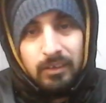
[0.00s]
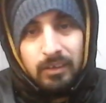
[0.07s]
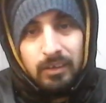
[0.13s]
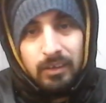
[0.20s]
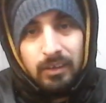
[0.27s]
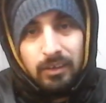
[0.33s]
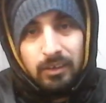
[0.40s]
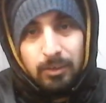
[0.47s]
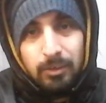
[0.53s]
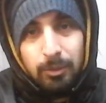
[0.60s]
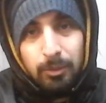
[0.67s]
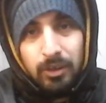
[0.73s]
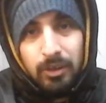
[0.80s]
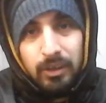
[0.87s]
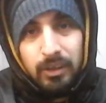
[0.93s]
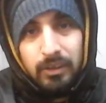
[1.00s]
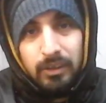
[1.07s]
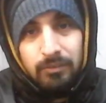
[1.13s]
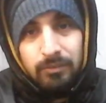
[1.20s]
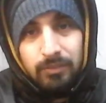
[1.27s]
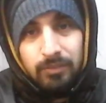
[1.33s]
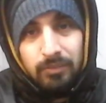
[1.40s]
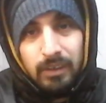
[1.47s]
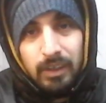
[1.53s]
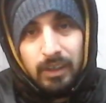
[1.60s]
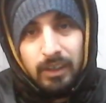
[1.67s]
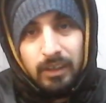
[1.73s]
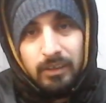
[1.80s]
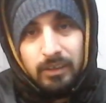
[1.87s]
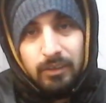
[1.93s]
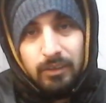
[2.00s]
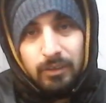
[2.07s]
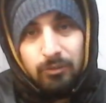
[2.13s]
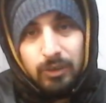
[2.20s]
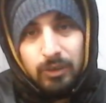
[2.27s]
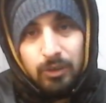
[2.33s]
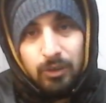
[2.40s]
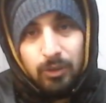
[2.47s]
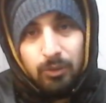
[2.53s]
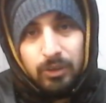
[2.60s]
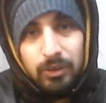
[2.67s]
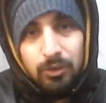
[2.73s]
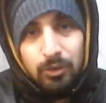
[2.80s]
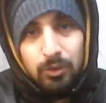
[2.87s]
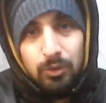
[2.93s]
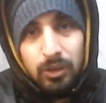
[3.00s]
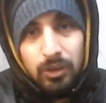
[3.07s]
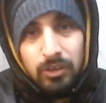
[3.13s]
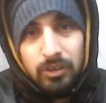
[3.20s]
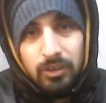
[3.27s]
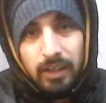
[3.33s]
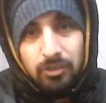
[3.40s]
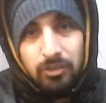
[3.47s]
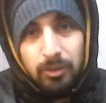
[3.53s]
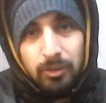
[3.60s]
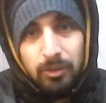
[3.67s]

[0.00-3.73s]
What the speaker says: Let's skip ahead, and then we go into a snatch row.